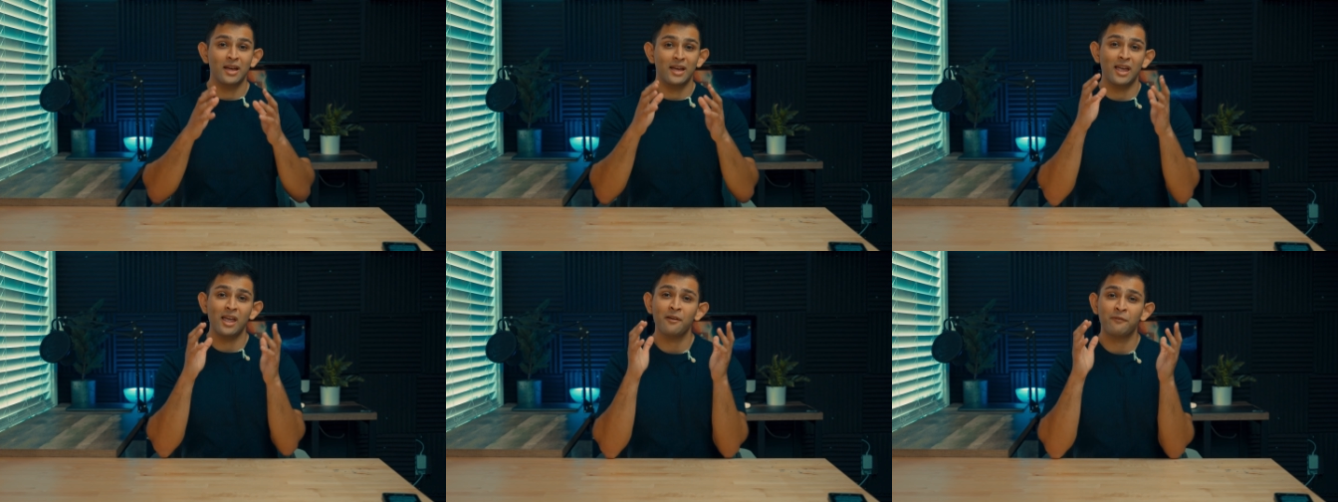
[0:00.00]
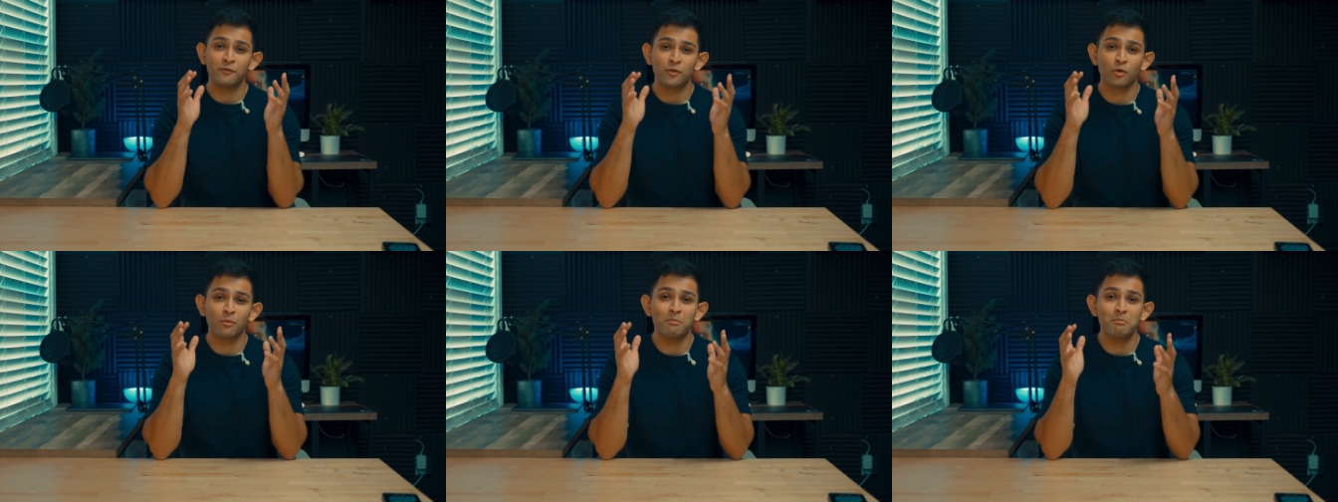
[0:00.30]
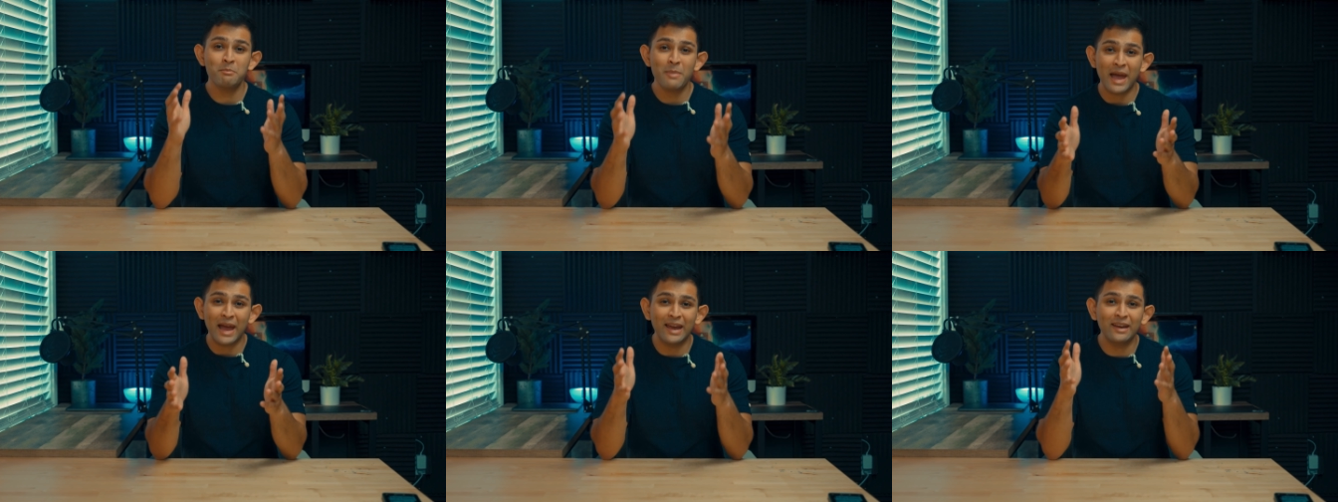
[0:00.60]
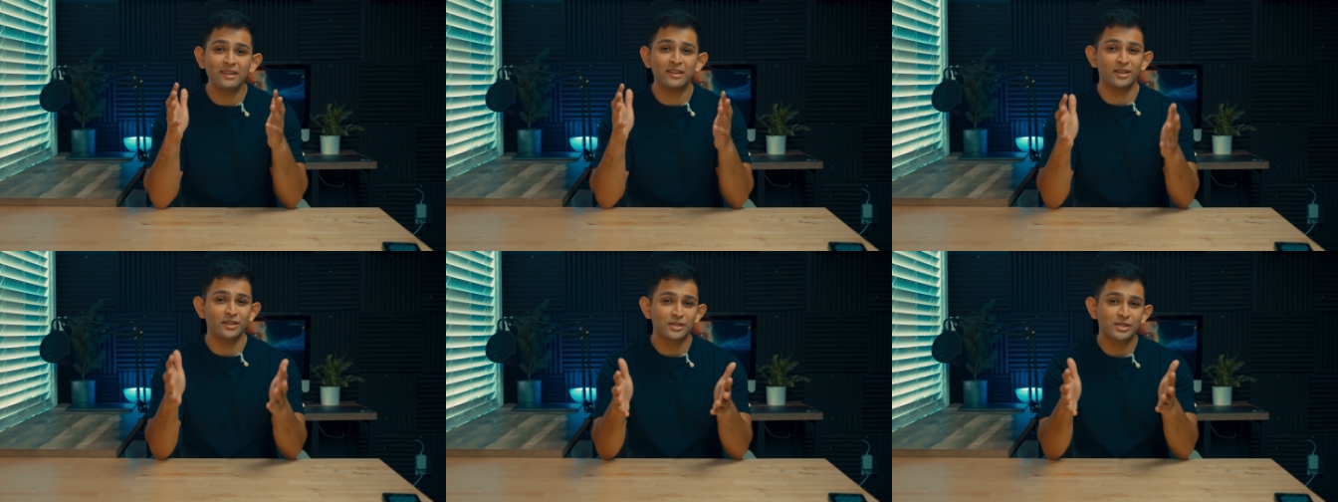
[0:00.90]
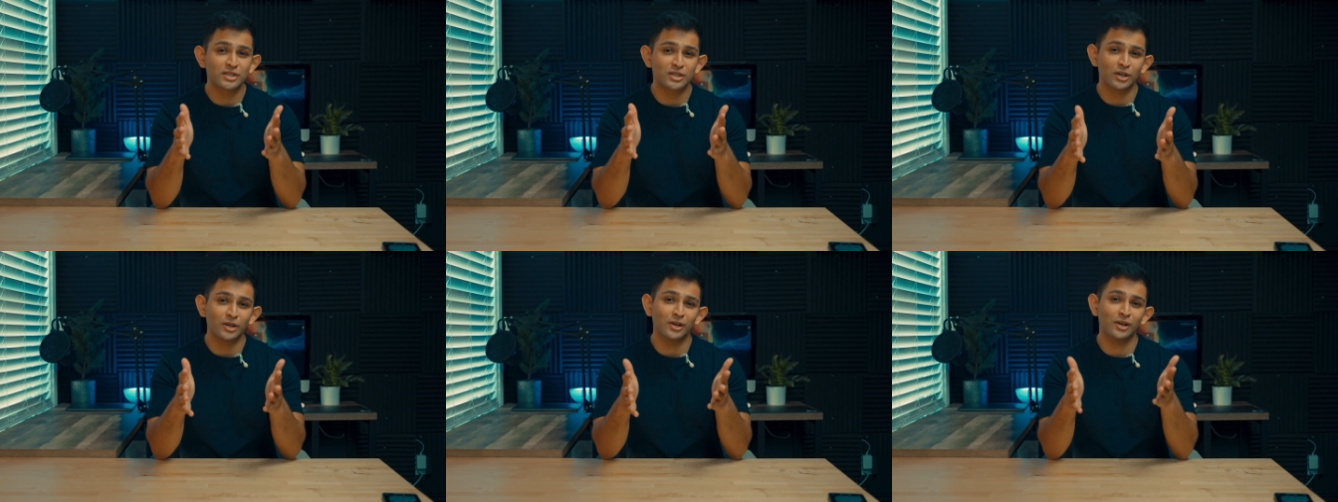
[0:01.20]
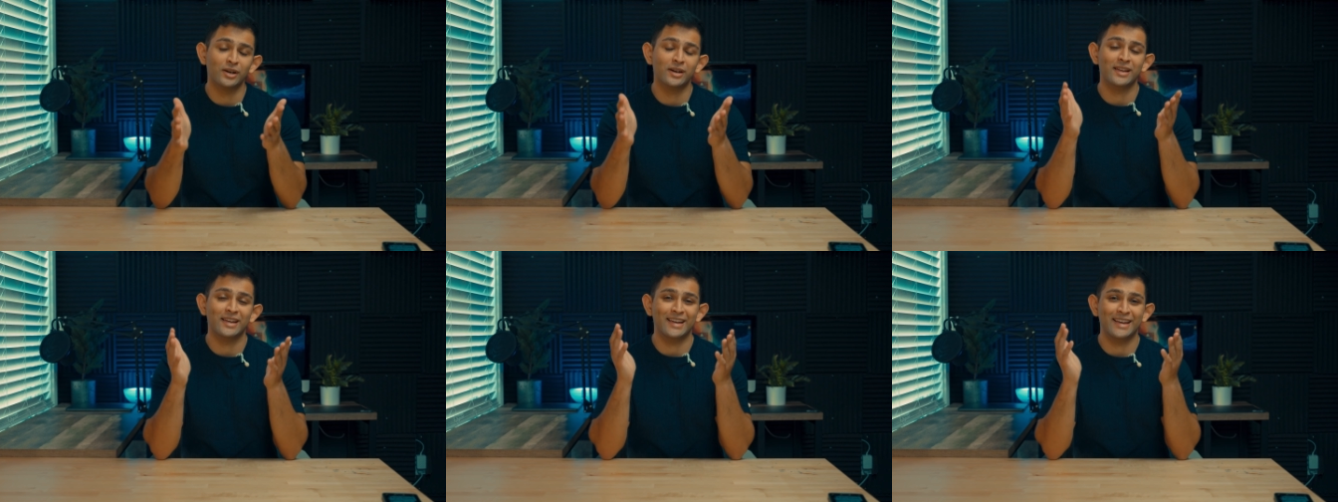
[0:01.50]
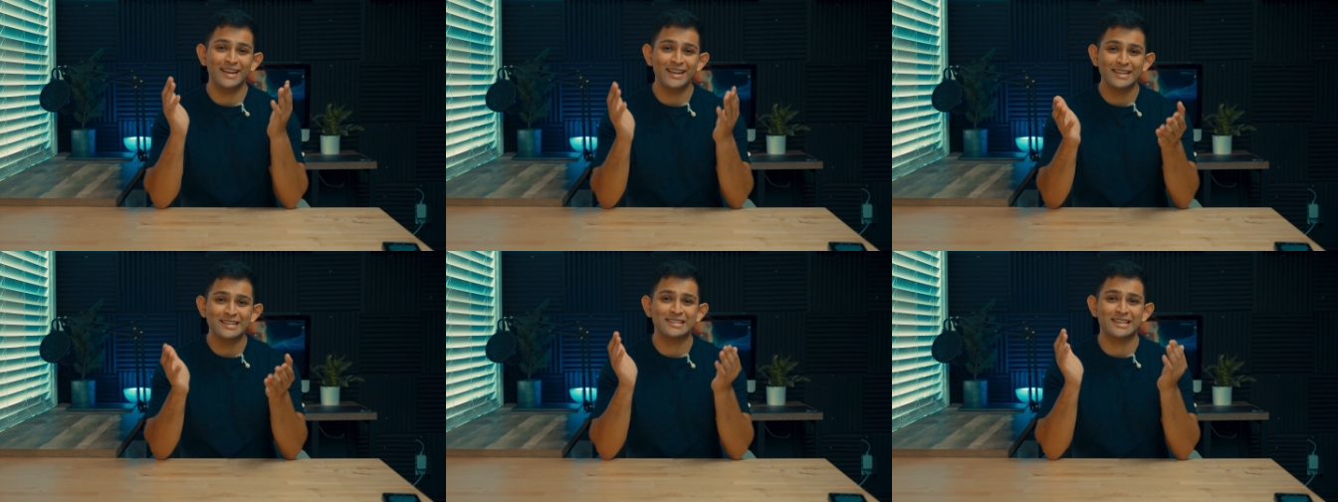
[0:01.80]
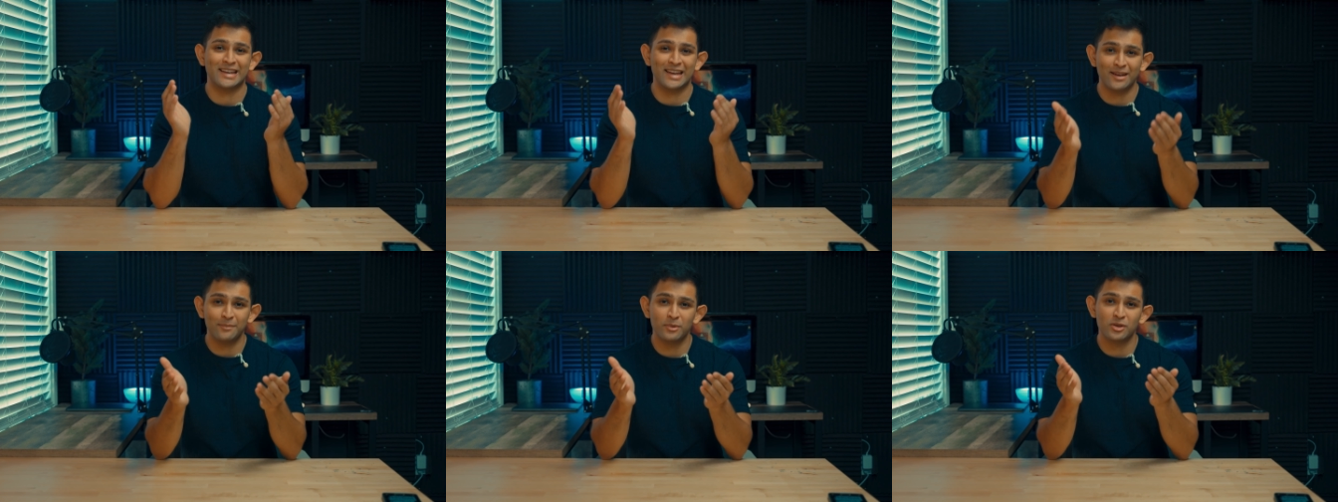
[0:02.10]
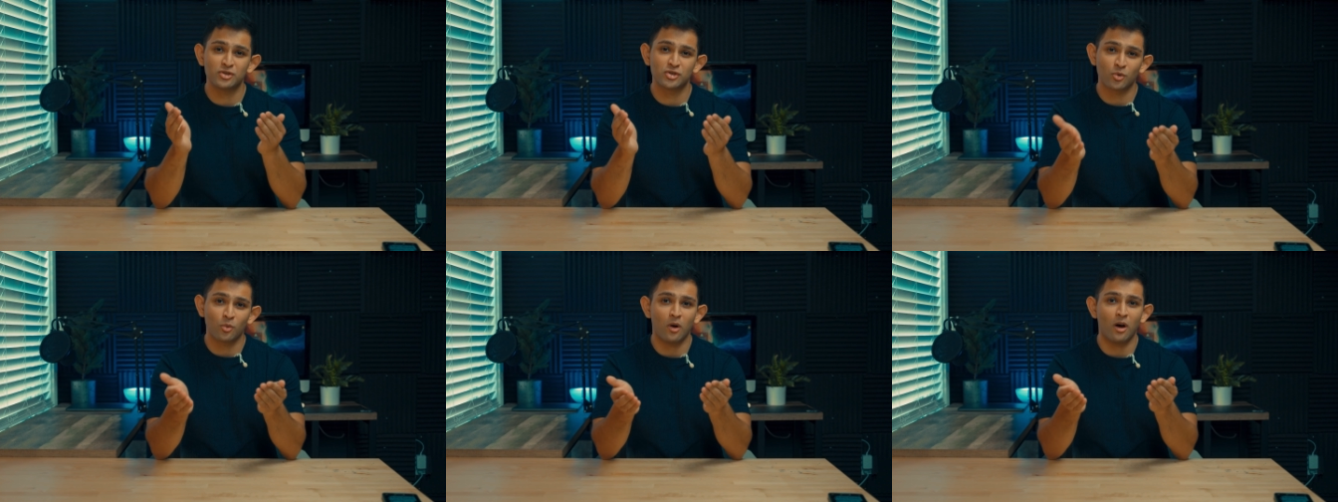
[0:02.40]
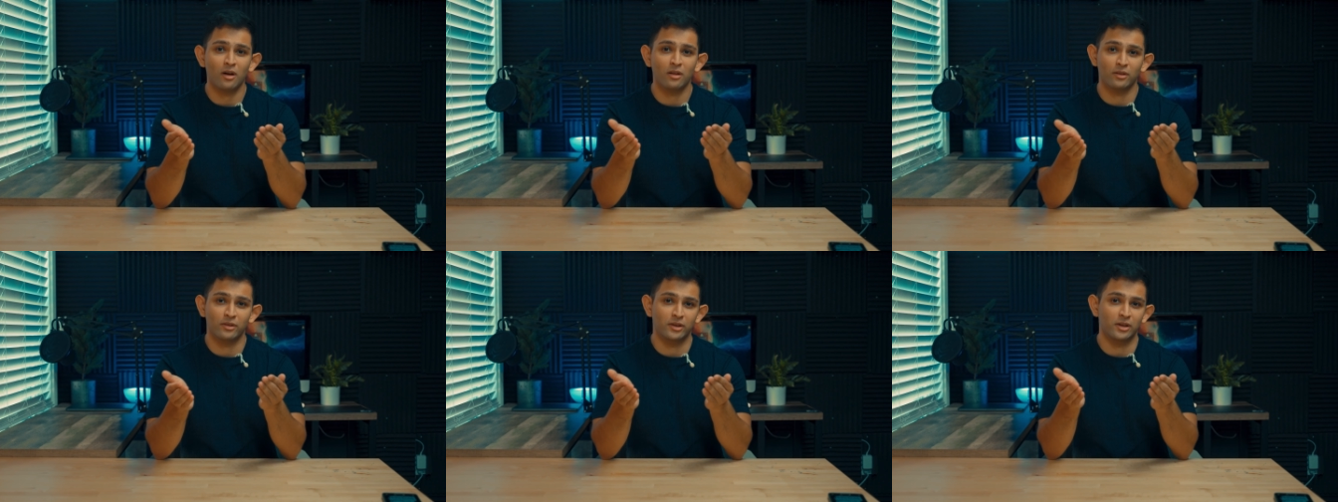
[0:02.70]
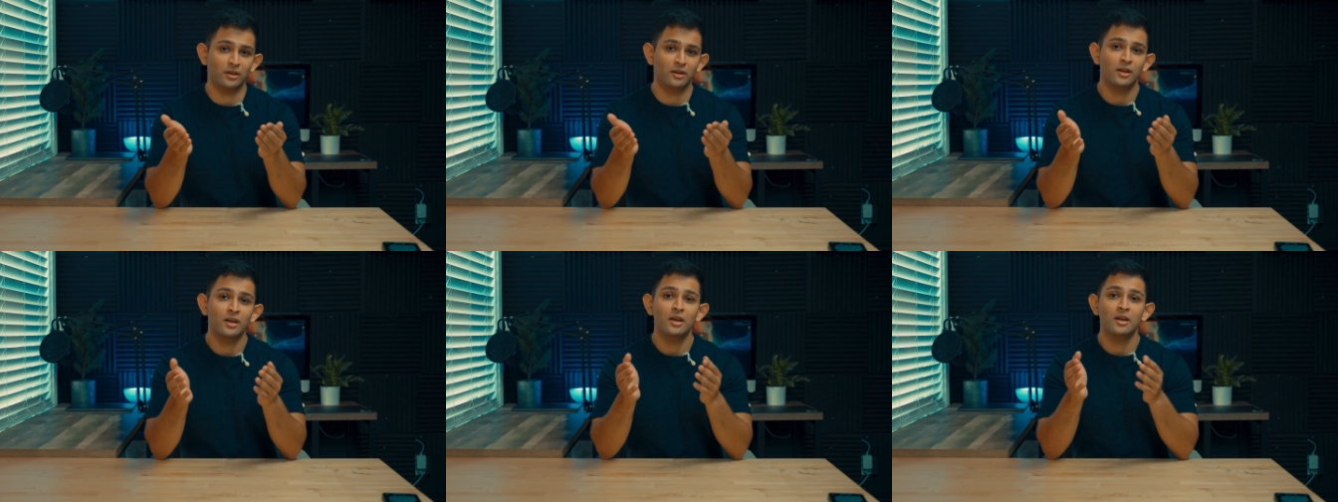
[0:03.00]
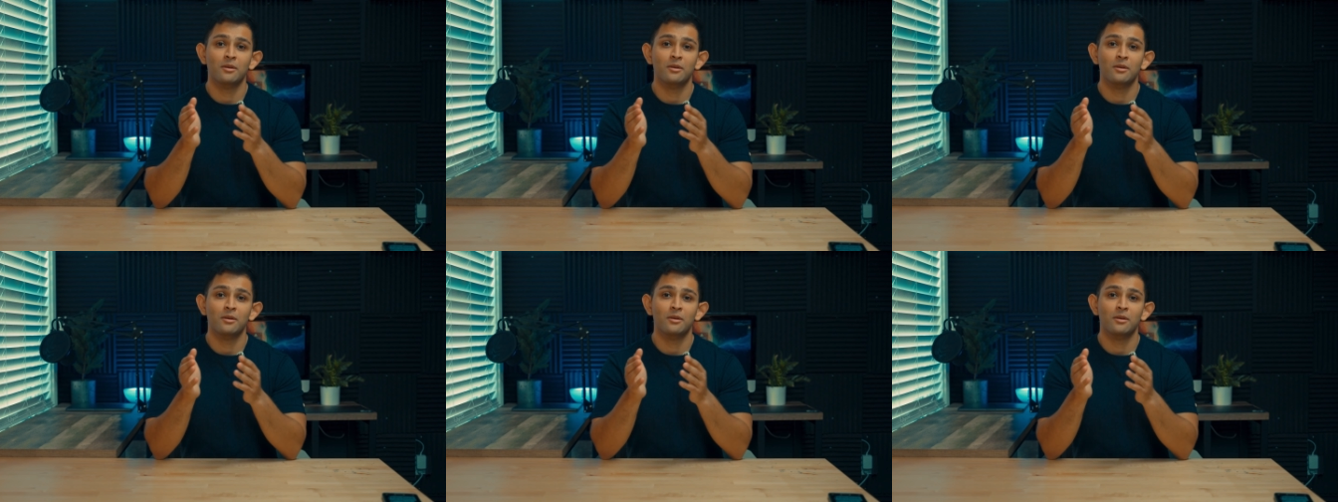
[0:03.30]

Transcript: if your main concern is image quality.